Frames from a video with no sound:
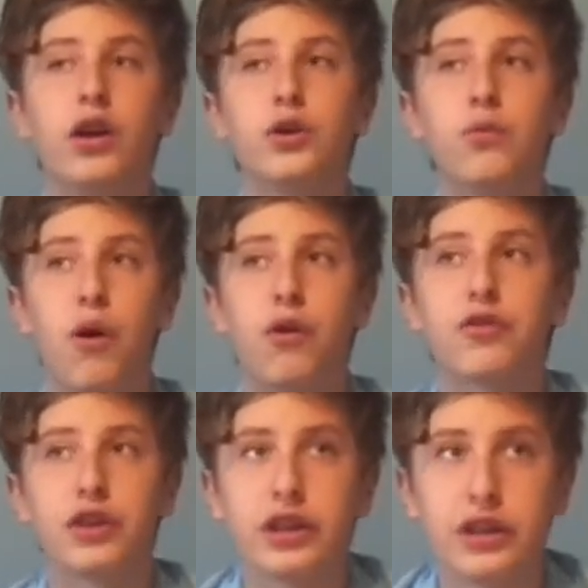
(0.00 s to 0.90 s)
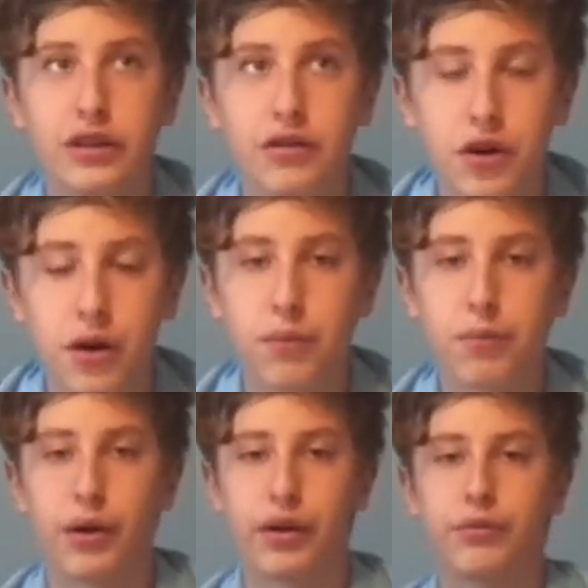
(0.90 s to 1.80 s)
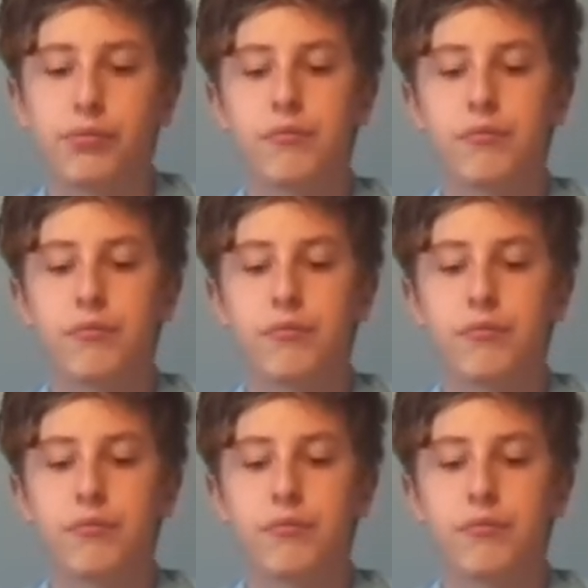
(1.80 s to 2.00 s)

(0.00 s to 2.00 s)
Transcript: you won't really need to know about it.